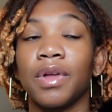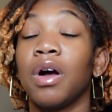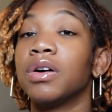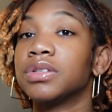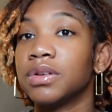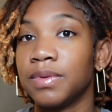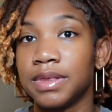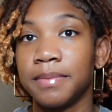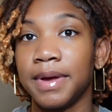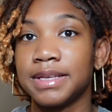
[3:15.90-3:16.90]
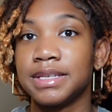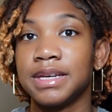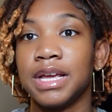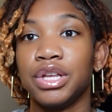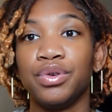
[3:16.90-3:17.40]
also with the
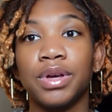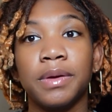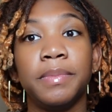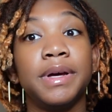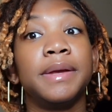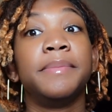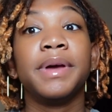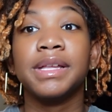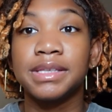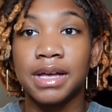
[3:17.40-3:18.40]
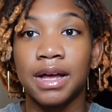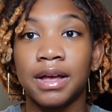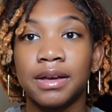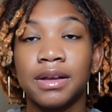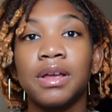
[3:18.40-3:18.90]
bassinet, you can put it
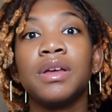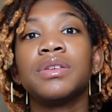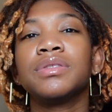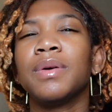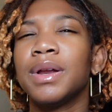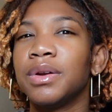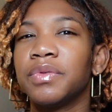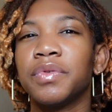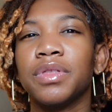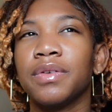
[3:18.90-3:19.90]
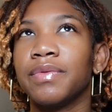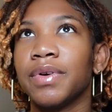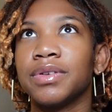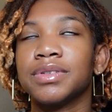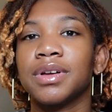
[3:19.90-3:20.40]
bedside. So I know for the
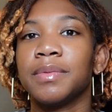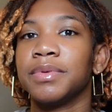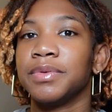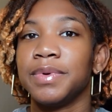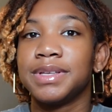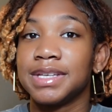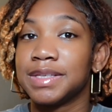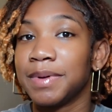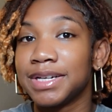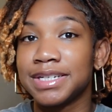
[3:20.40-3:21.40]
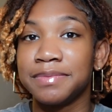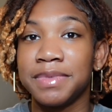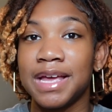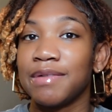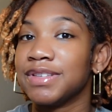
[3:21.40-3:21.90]
first couple of weeks, especially
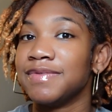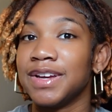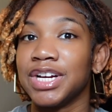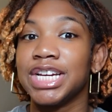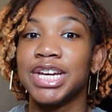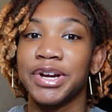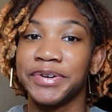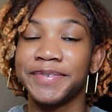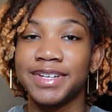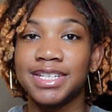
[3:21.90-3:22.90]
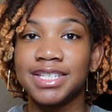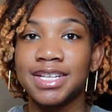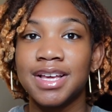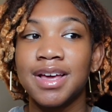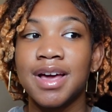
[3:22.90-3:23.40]
me, I was very nervous
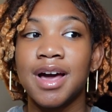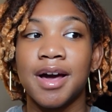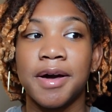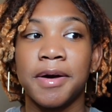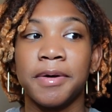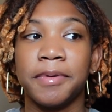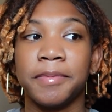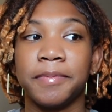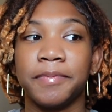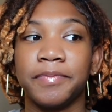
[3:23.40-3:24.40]
to